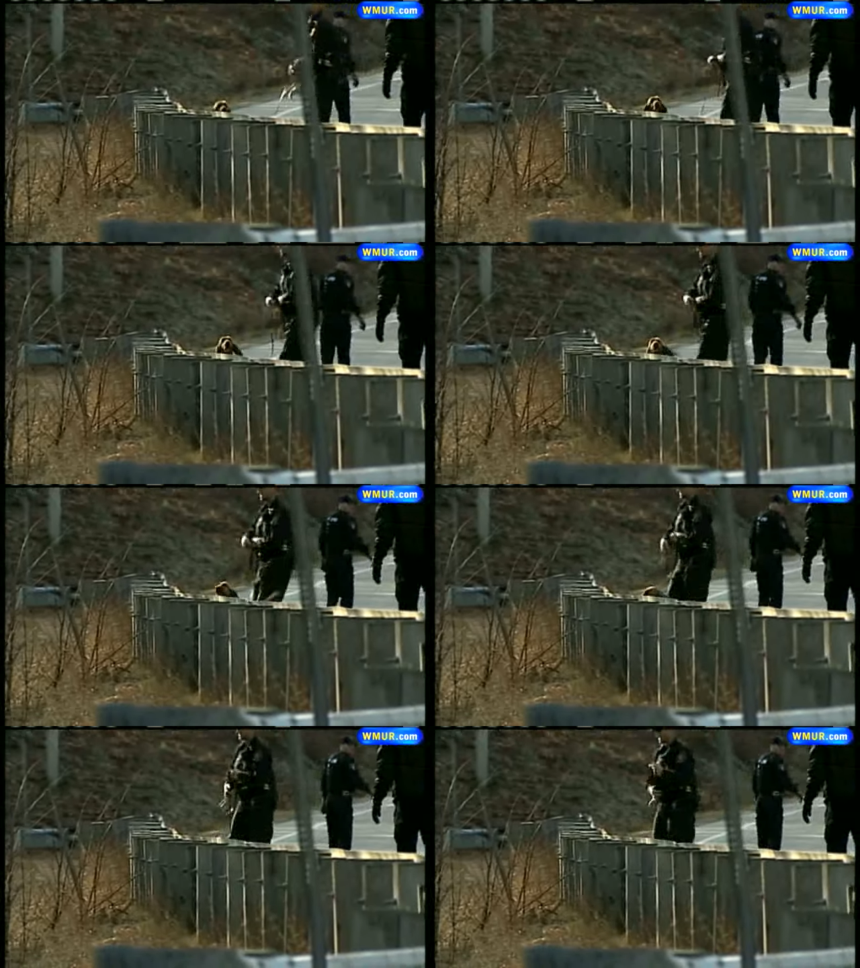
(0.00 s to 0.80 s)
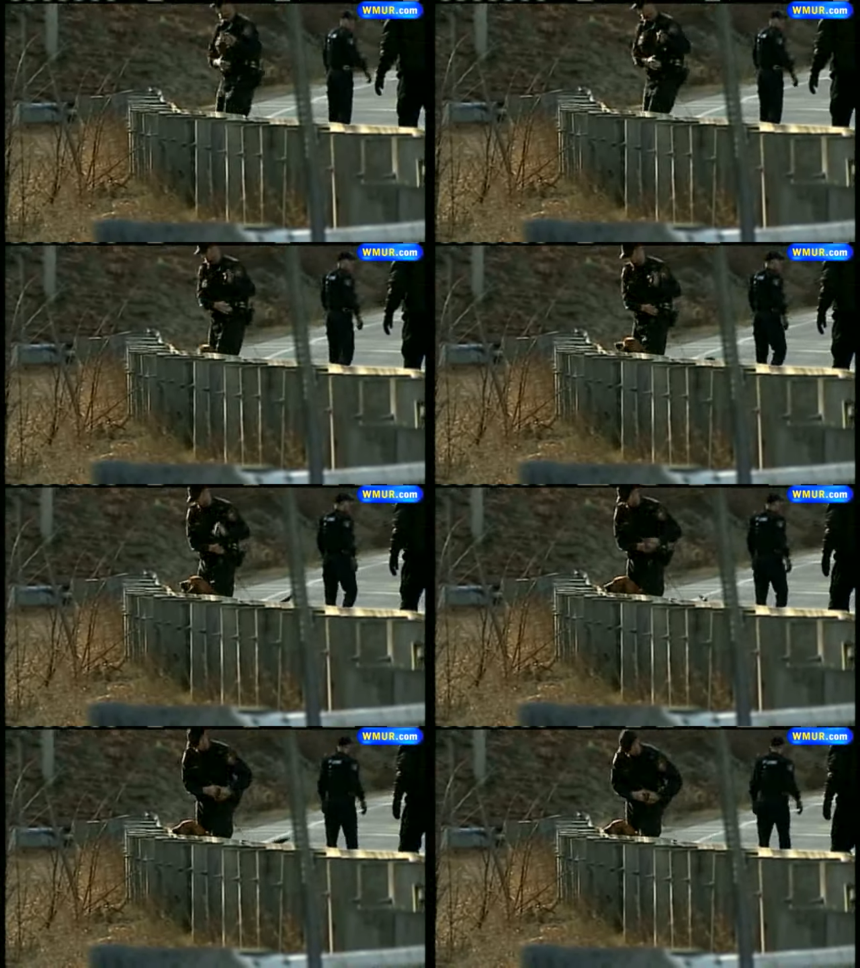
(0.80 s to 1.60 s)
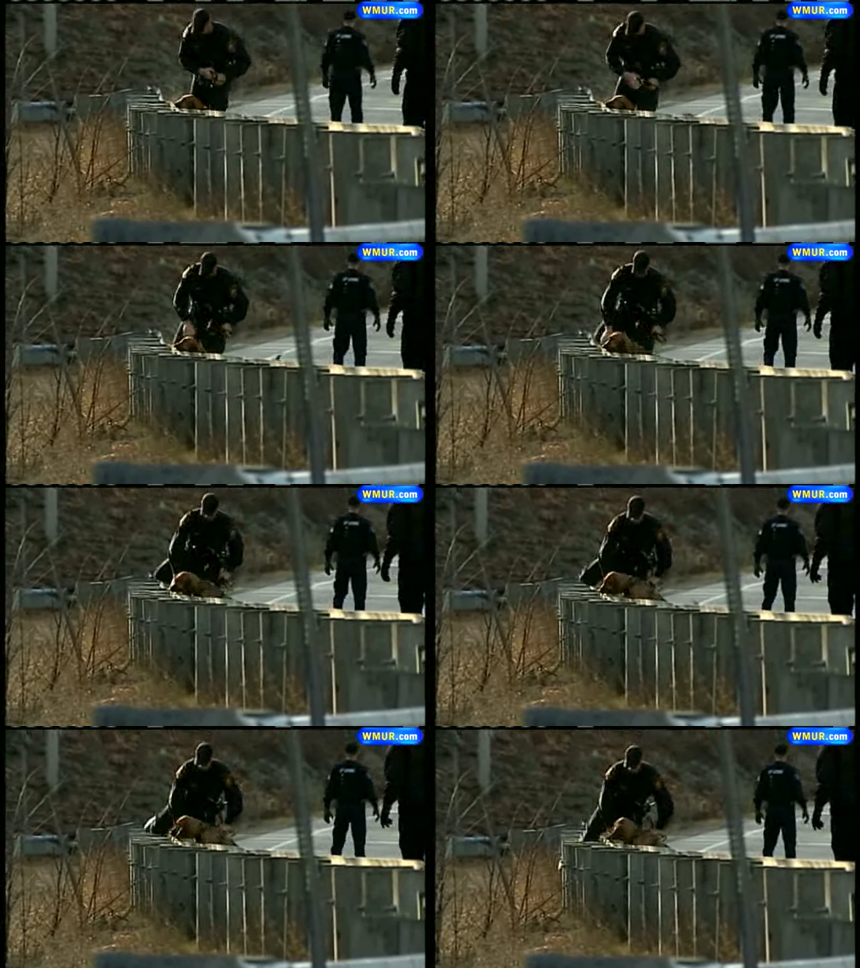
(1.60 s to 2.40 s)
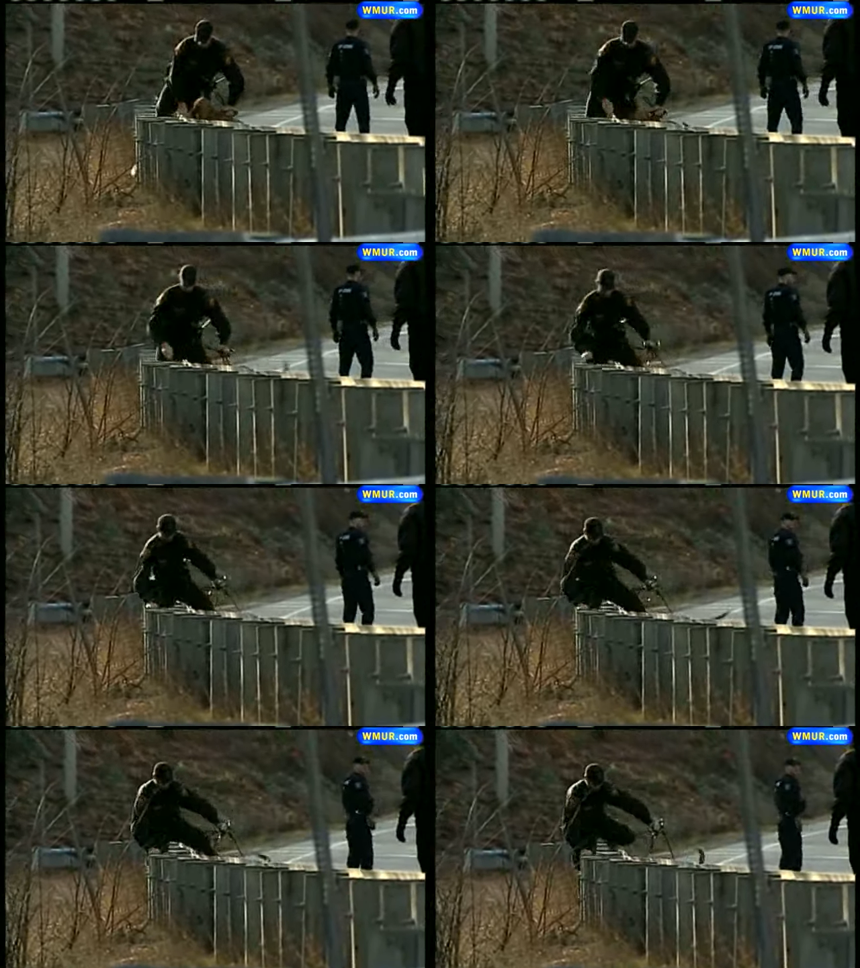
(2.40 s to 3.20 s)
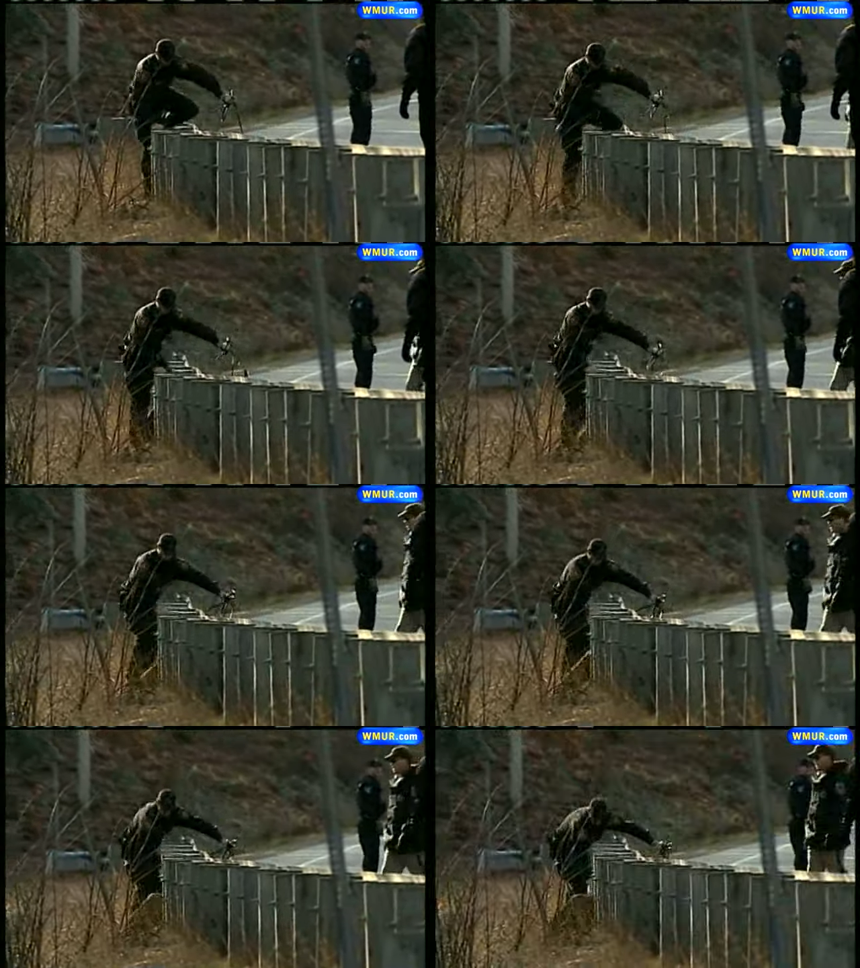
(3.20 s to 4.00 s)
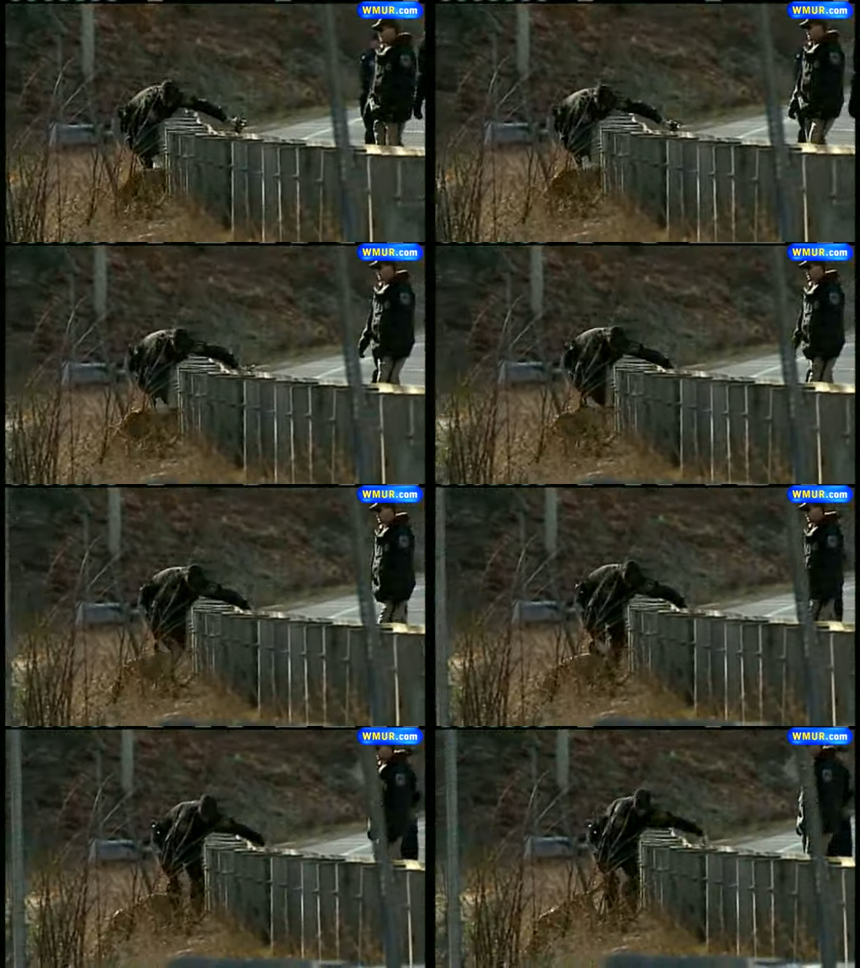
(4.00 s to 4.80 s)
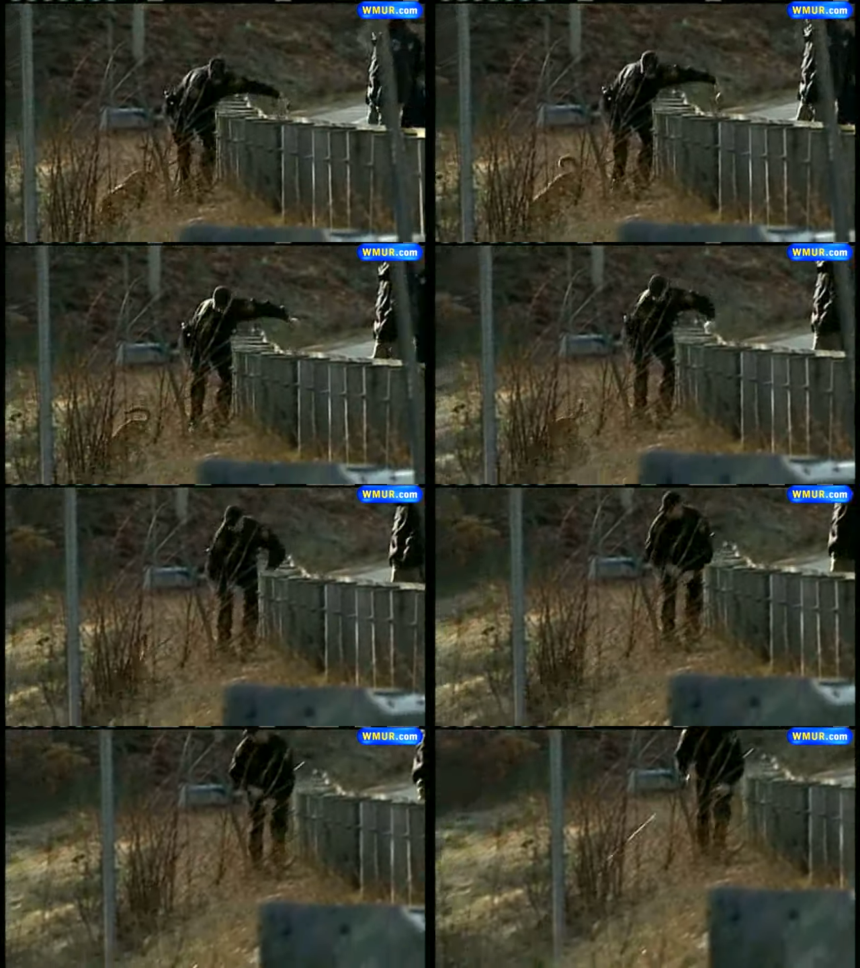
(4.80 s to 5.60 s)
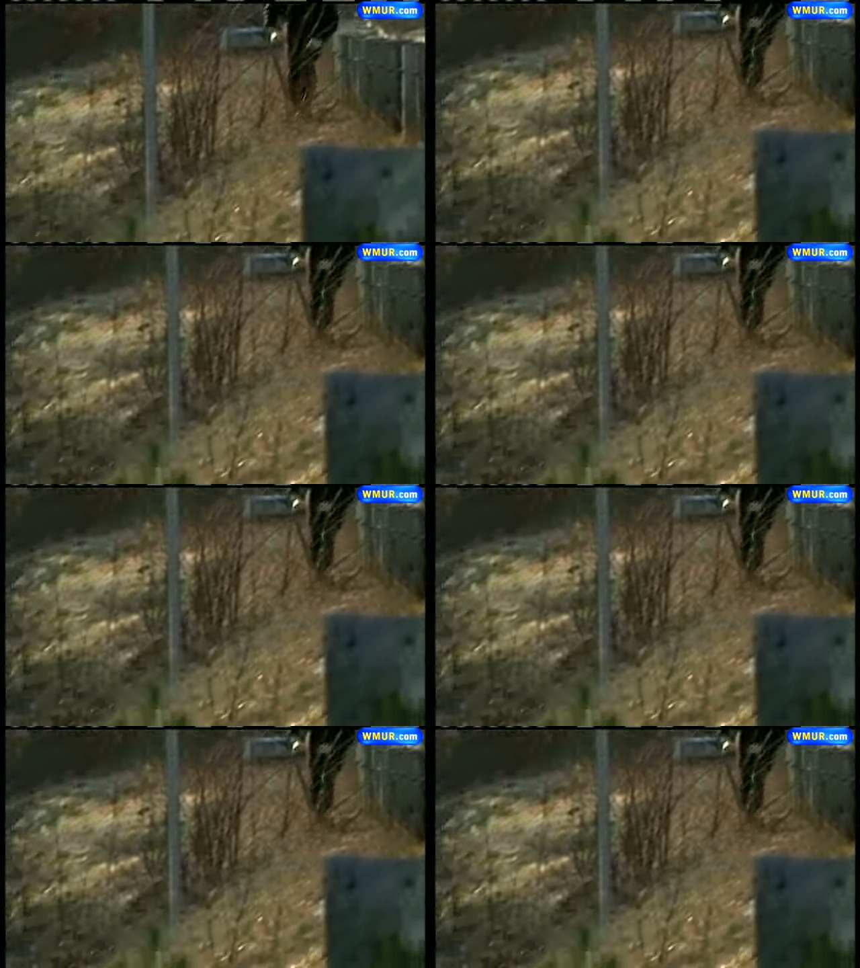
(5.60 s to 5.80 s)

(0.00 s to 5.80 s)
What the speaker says: (no speaker visible)